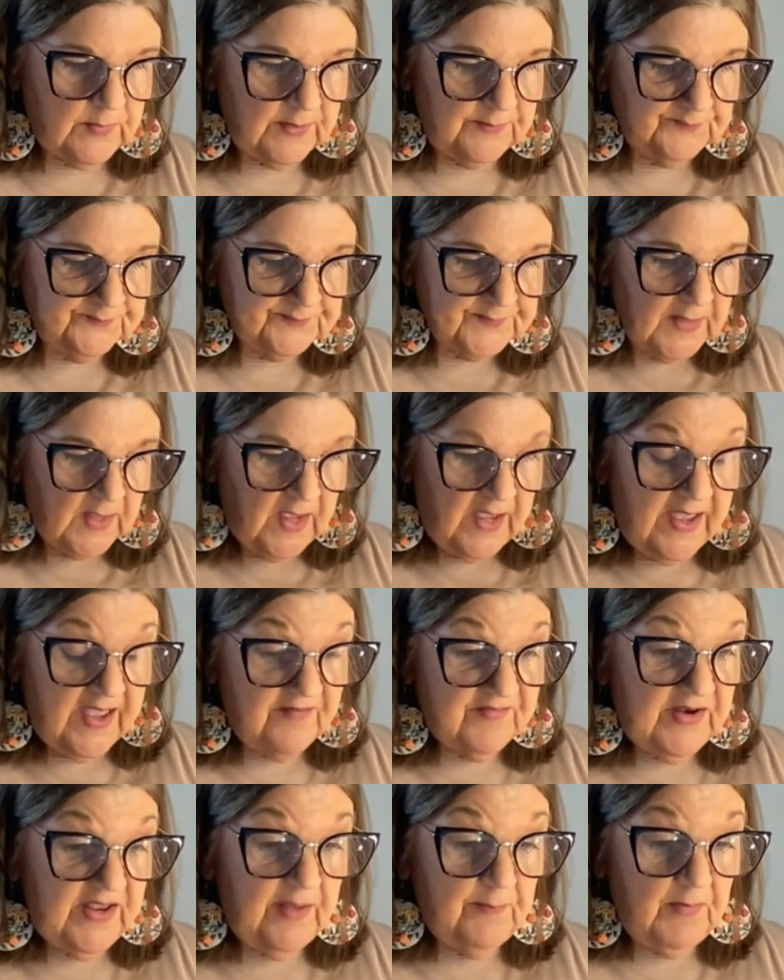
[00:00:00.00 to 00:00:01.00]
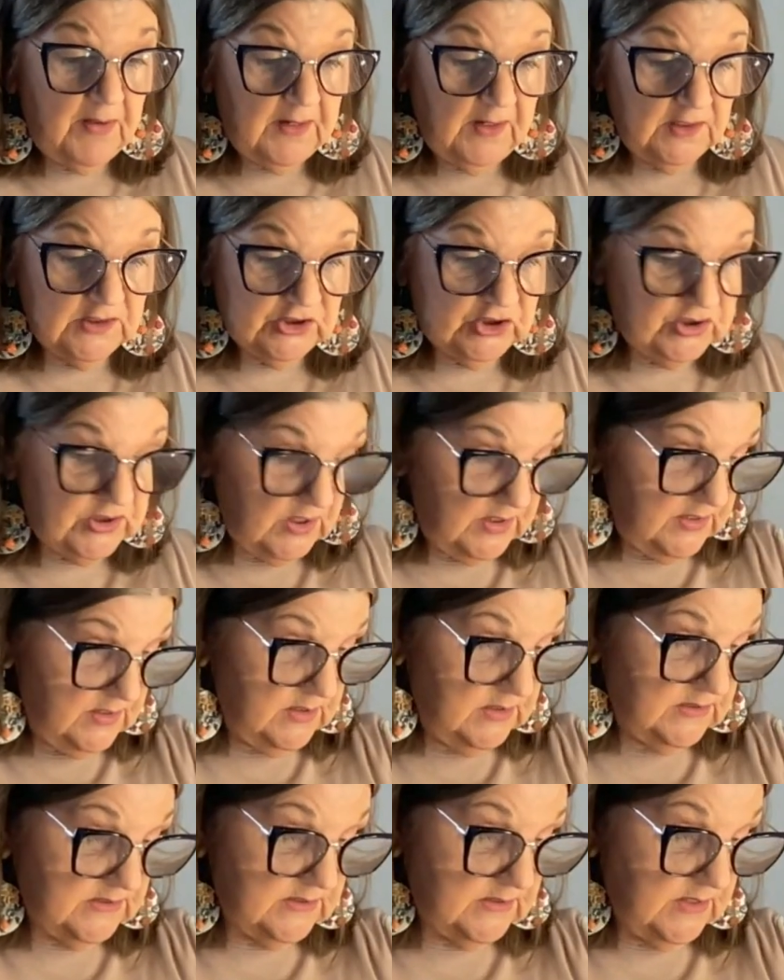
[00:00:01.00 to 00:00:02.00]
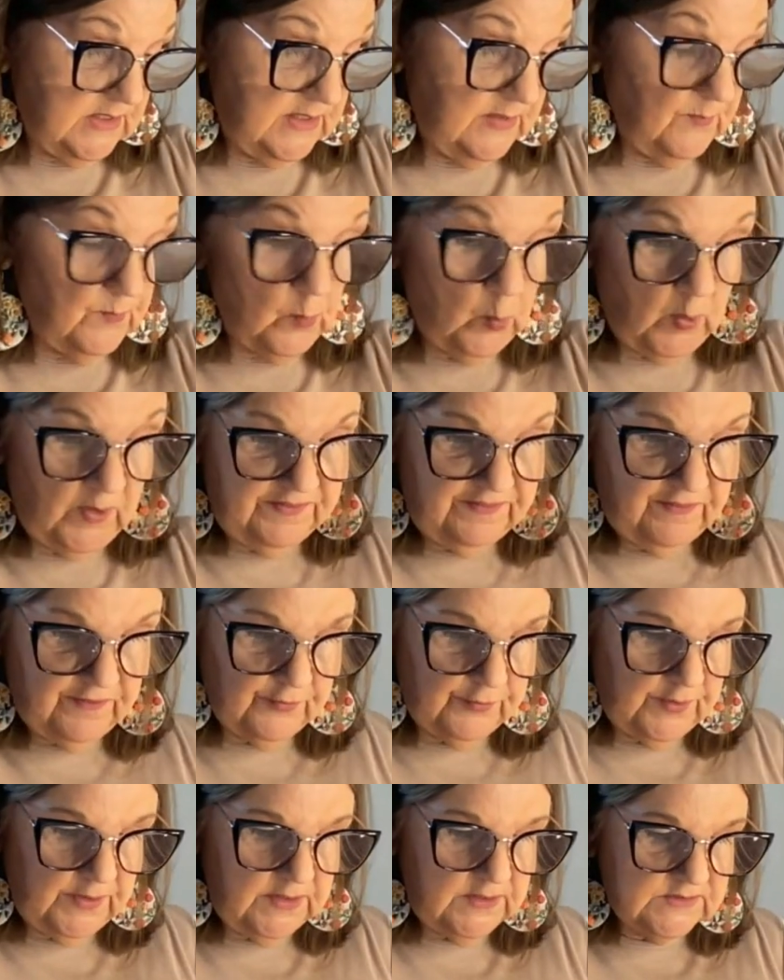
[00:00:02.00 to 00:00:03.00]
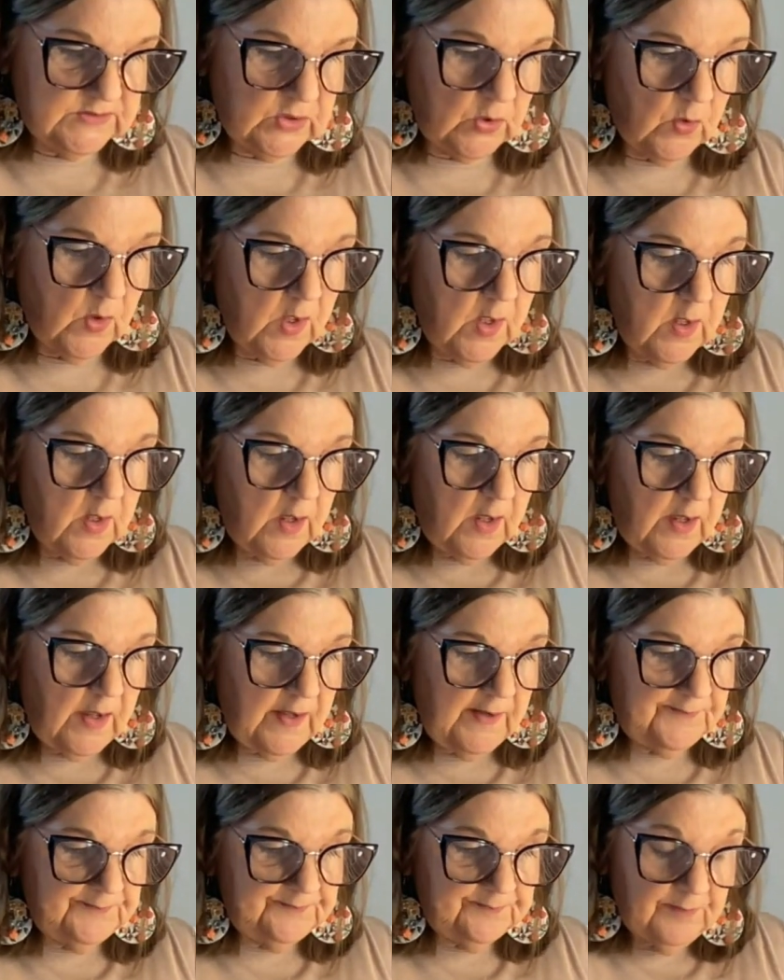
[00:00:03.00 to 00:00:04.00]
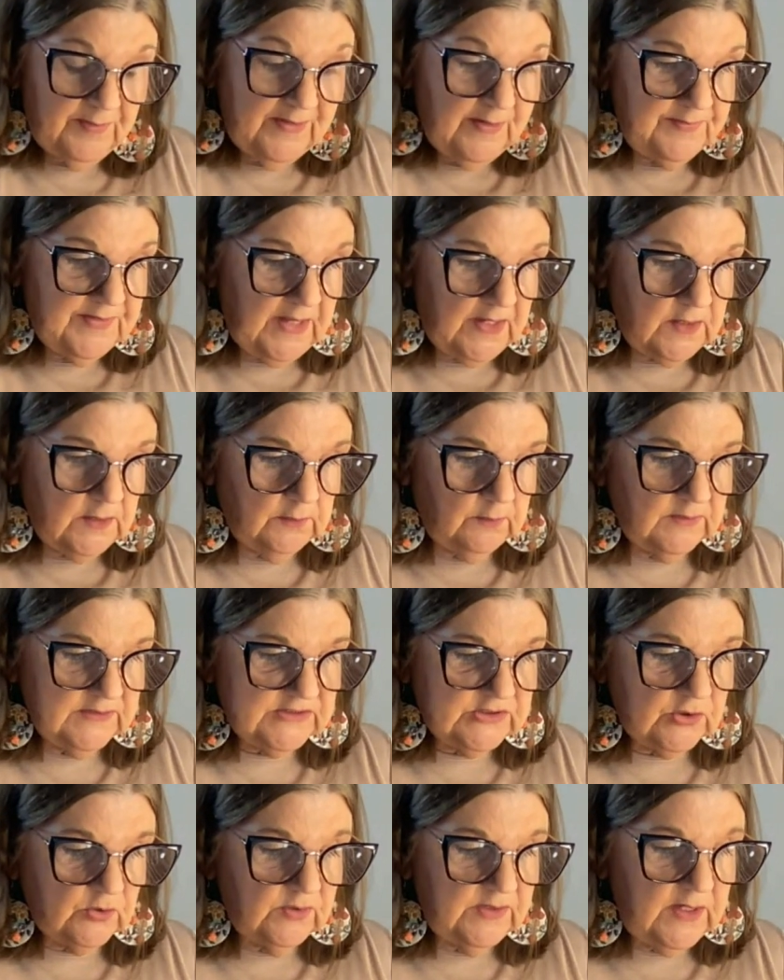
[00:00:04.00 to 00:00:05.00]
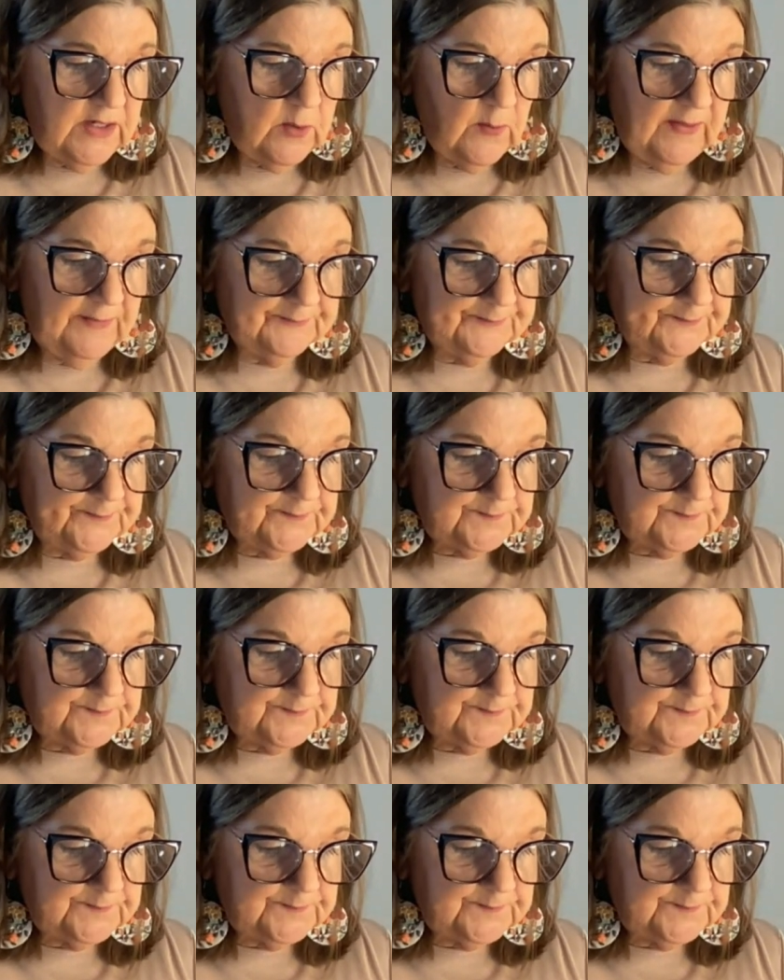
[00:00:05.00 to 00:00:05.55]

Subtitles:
But I haven't had my lunch yet, and it's like 1:30. So, but I'm not hungry. So anyway,